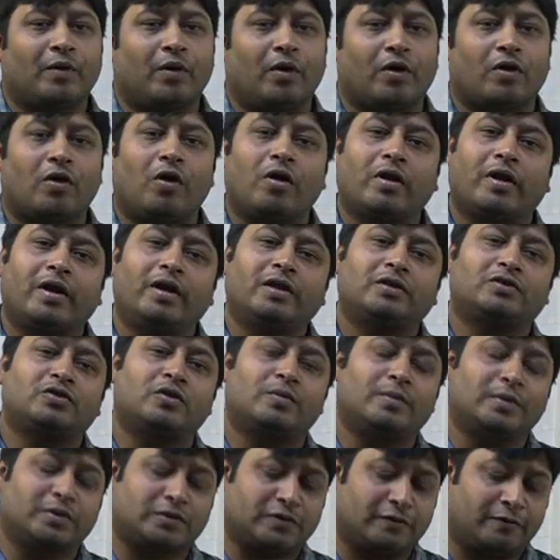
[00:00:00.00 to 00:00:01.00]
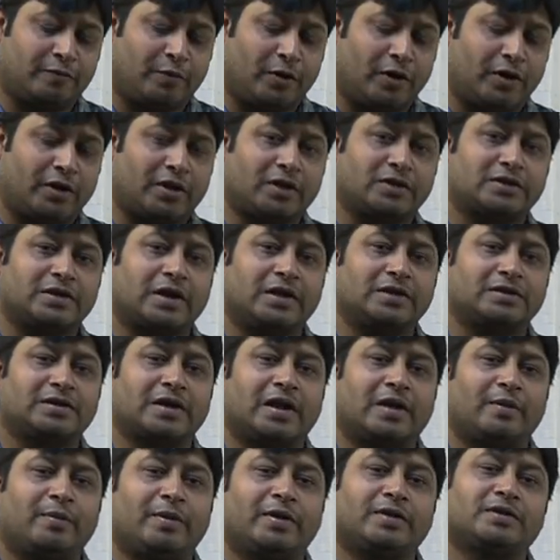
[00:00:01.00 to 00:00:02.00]
or already so much of political science
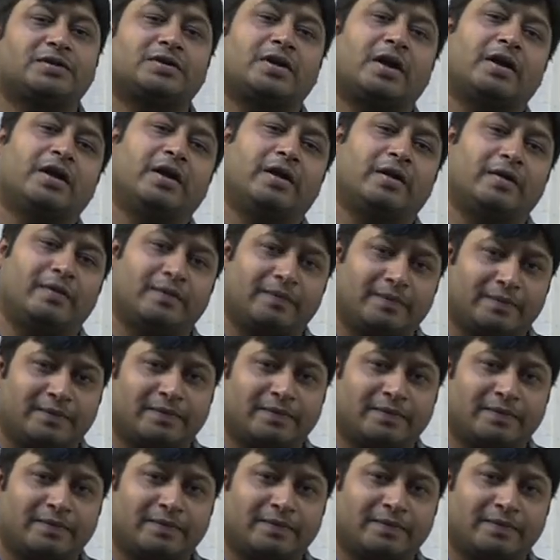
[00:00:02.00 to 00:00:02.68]
had been studied.